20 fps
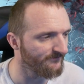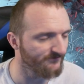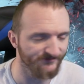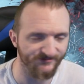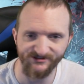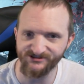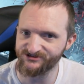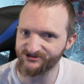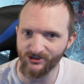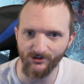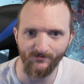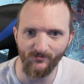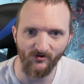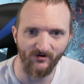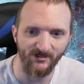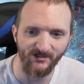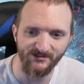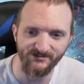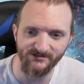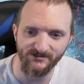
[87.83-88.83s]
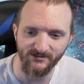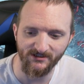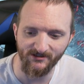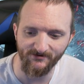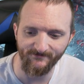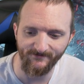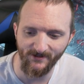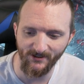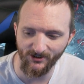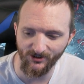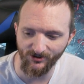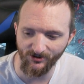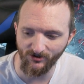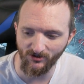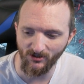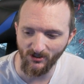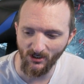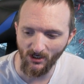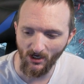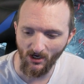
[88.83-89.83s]
Super easy to configure.
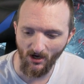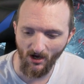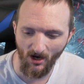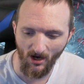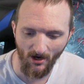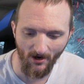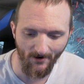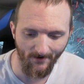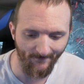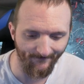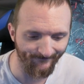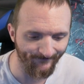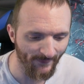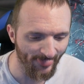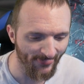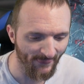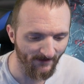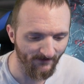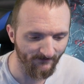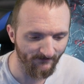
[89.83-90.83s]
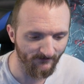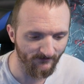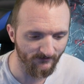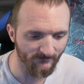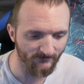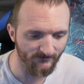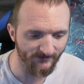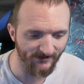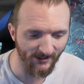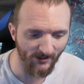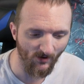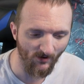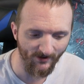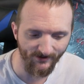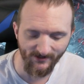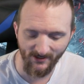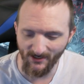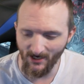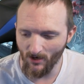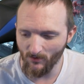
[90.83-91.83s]
The only
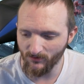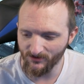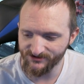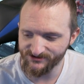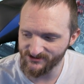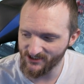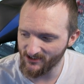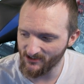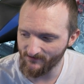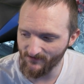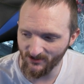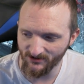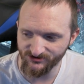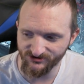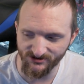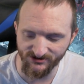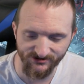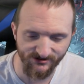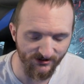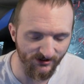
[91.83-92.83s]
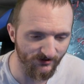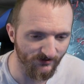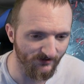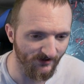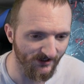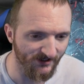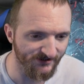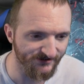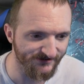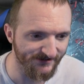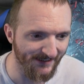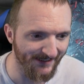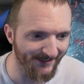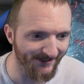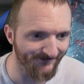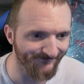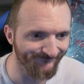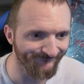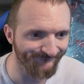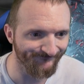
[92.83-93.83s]
thing I would say about Gentoo is
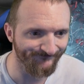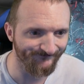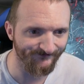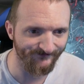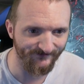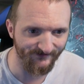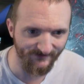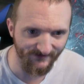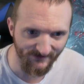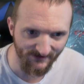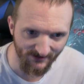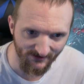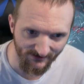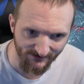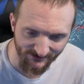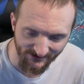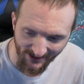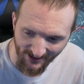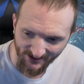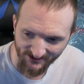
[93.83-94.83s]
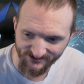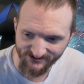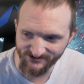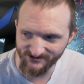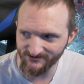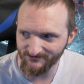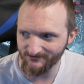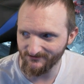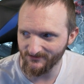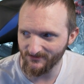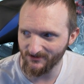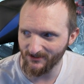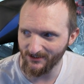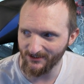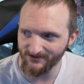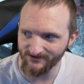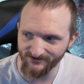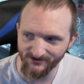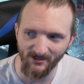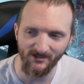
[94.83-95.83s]
that, yes,
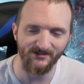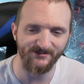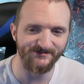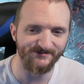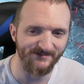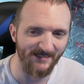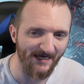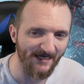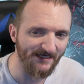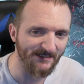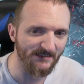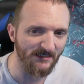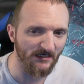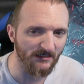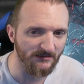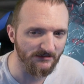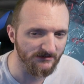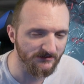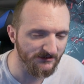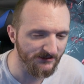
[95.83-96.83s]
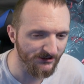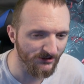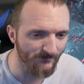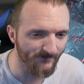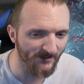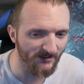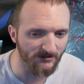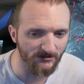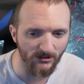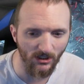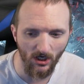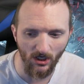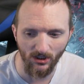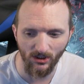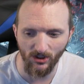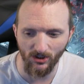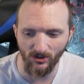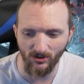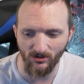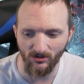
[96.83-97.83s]
it does take a little bit
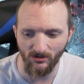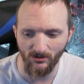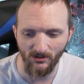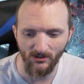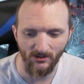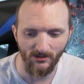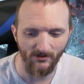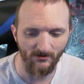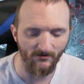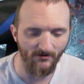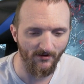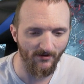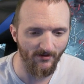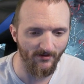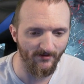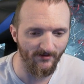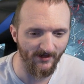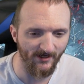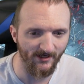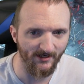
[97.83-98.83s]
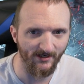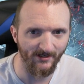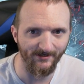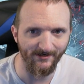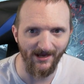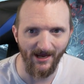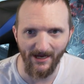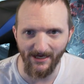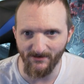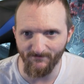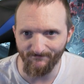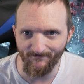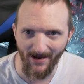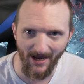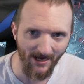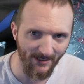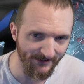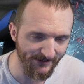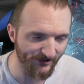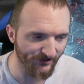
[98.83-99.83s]
longer than a
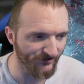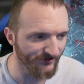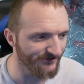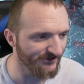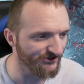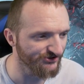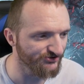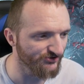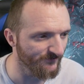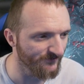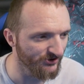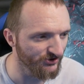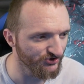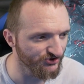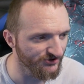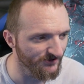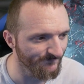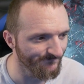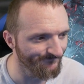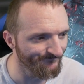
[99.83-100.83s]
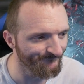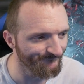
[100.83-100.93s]
binary distribution